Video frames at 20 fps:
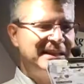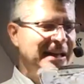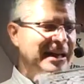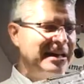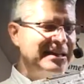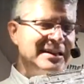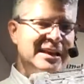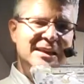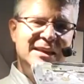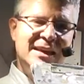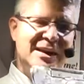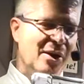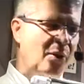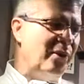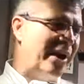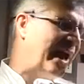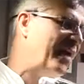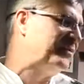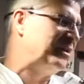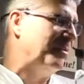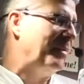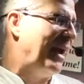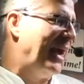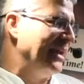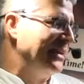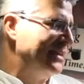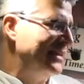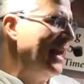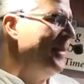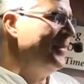Like I said, you don't have to buy
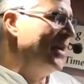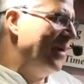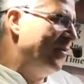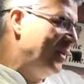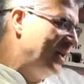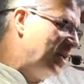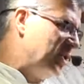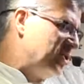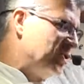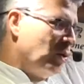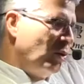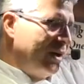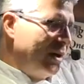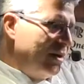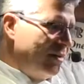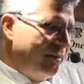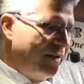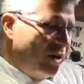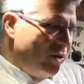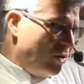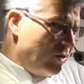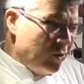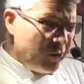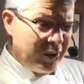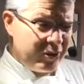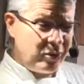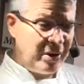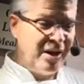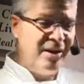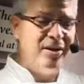a set. Everything is sold
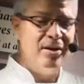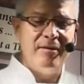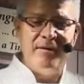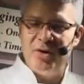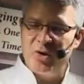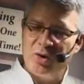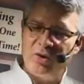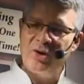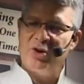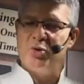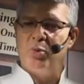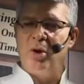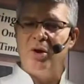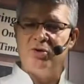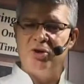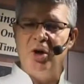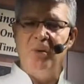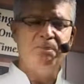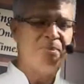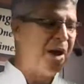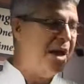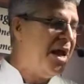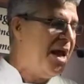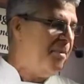individually as well too.